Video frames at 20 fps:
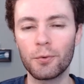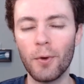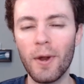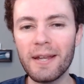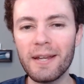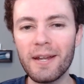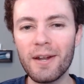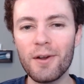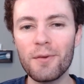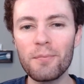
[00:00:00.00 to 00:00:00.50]

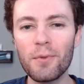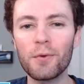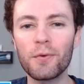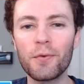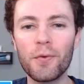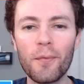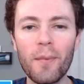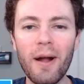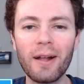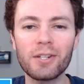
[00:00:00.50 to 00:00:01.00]
Greg Ehrenberg
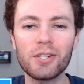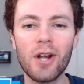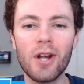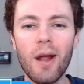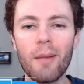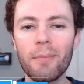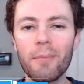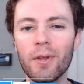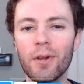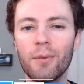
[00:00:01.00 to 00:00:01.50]
from Odd
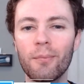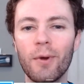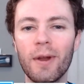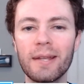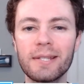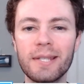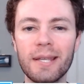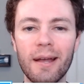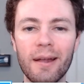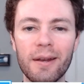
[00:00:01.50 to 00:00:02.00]
Chopper here to
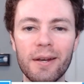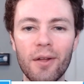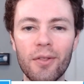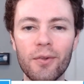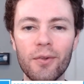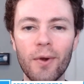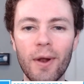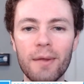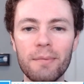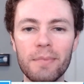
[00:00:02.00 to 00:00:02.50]
break down
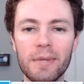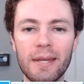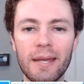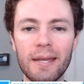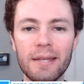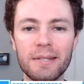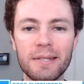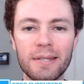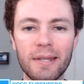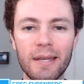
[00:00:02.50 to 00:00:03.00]
another
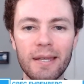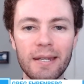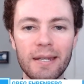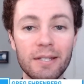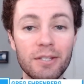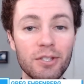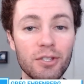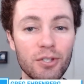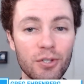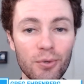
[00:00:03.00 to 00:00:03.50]
NBA slate.
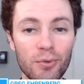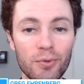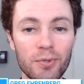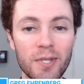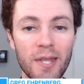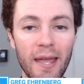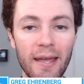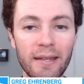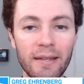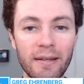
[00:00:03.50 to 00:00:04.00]
It's
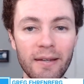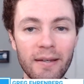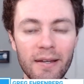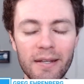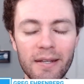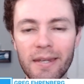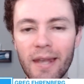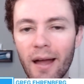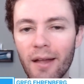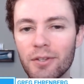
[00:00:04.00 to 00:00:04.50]
Tuesday,
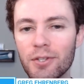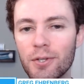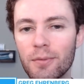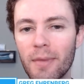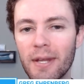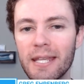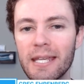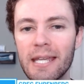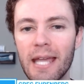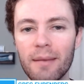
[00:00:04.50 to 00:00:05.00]
not too
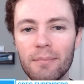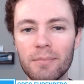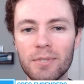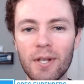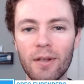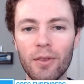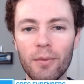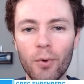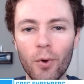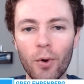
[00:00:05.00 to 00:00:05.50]
many games
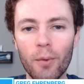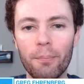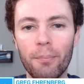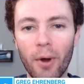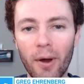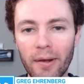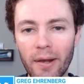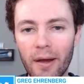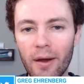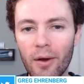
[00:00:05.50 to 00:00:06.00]
on the board,
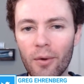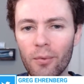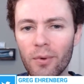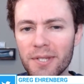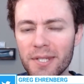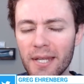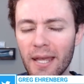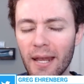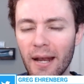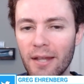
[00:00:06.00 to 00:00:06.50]
but
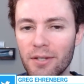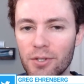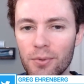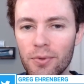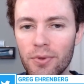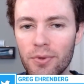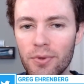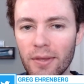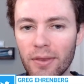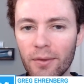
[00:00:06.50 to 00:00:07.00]
once again, I do
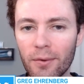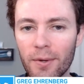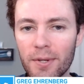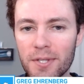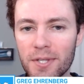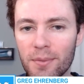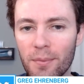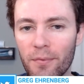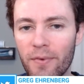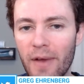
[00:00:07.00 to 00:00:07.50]
think there is
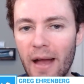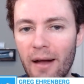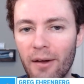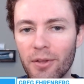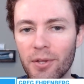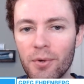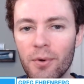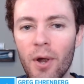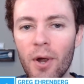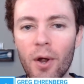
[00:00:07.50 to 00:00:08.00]
some
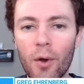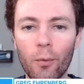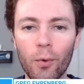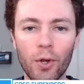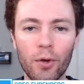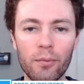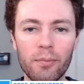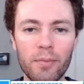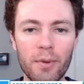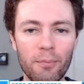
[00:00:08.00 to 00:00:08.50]
value. We're
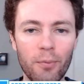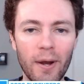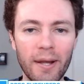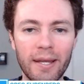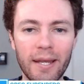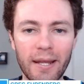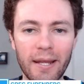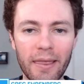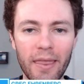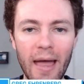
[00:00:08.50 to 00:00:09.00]
going to be
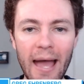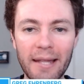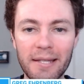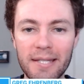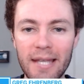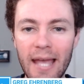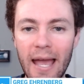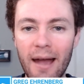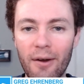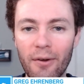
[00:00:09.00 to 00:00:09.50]
breaking that
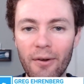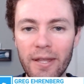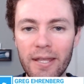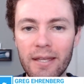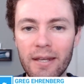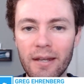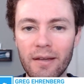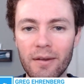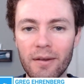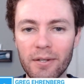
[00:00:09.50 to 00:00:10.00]
down
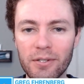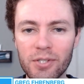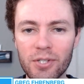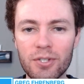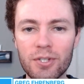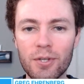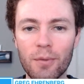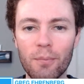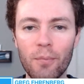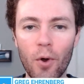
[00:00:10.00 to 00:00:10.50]
in
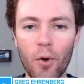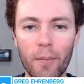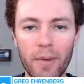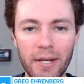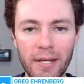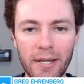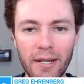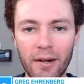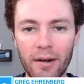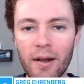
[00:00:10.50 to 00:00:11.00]
just a
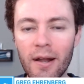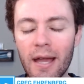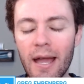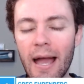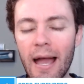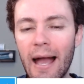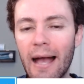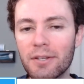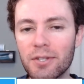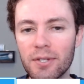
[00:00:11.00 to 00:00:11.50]
moment here.
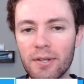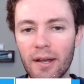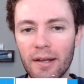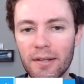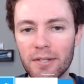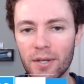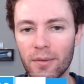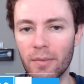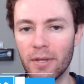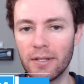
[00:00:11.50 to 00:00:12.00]
As you
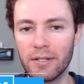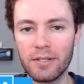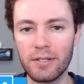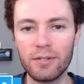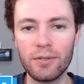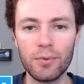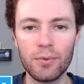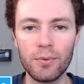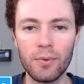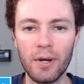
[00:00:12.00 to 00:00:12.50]
guys come in,
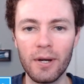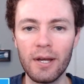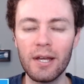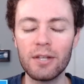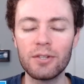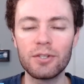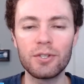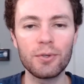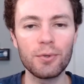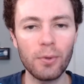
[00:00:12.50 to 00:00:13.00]
do
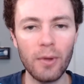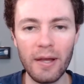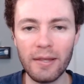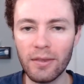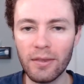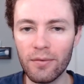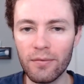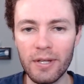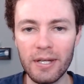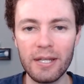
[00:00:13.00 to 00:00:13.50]
like
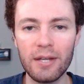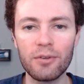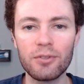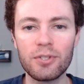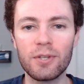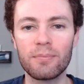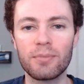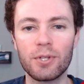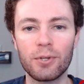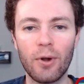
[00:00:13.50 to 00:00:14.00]
the video,
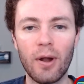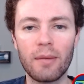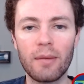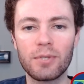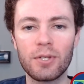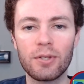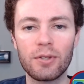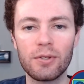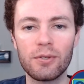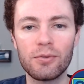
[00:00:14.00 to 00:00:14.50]
subscribe
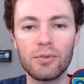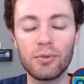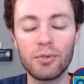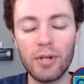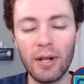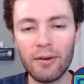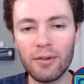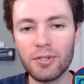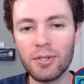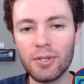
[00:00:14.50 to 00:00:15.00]
to the YouTube
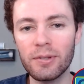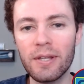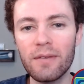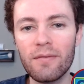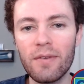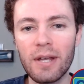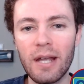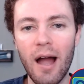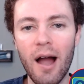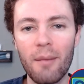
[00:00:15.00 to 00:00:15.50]
channel. Also, leave
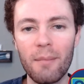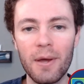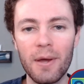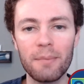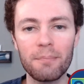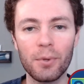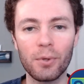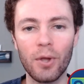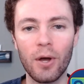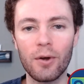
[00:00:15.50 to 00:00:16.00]
a
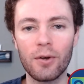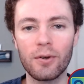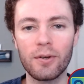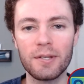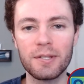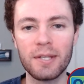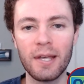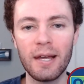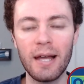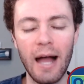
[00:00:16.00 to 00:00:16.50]
comment below
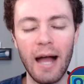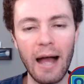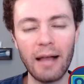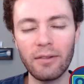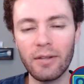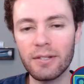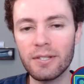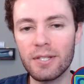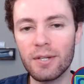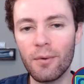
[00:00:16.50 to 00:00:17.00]
because I'd
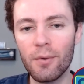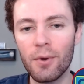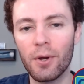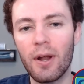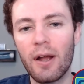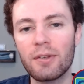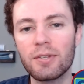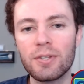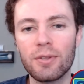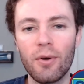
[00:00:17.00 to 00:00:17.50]
like to know what your
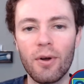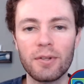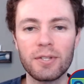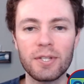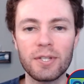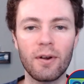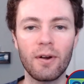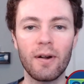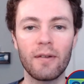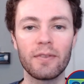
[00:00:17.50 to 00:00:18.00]
guys'
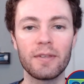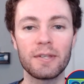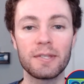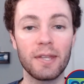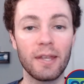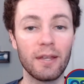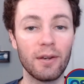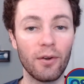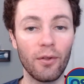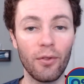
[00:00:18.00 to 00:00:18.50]
thoughts are on the
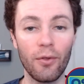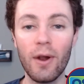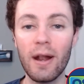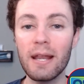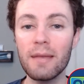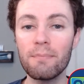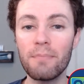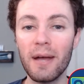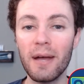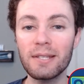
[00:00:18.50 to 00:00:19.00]
slate. Are there
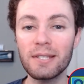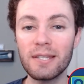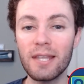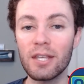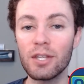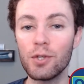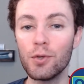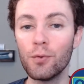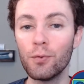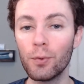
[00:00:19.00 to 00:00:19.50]
any bets
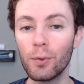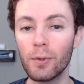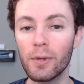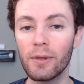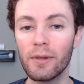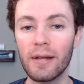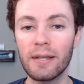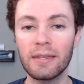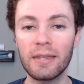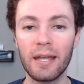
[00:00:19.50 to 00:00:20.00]
that you really
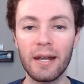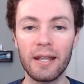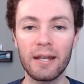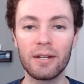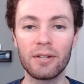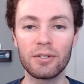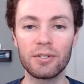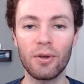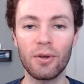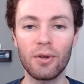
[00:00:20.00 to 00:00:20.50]
like that I
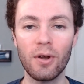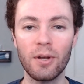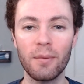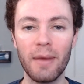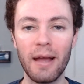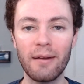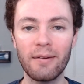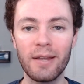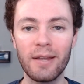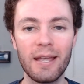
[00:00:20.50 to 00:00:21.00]
didn't talk
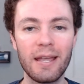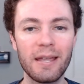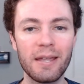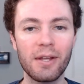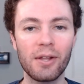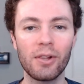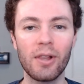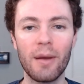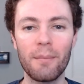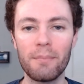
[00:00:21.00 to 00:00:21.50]
about? You
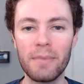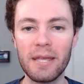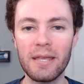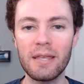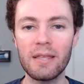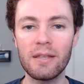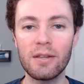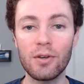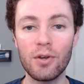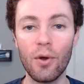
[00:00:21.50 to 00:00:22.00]
can let
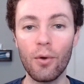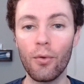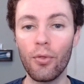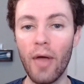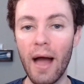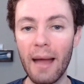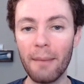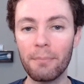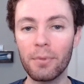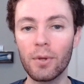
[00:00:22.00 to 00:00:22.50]
me know
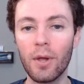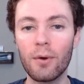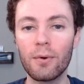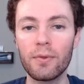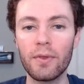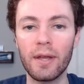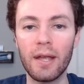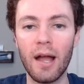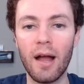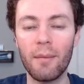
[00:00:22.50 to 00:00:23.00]
that below in
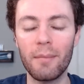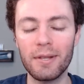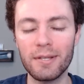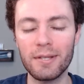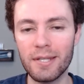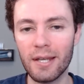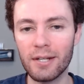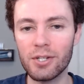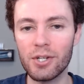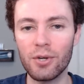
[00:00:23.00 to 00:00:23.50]
the comment
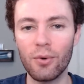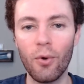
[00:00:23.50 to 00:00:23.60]
section.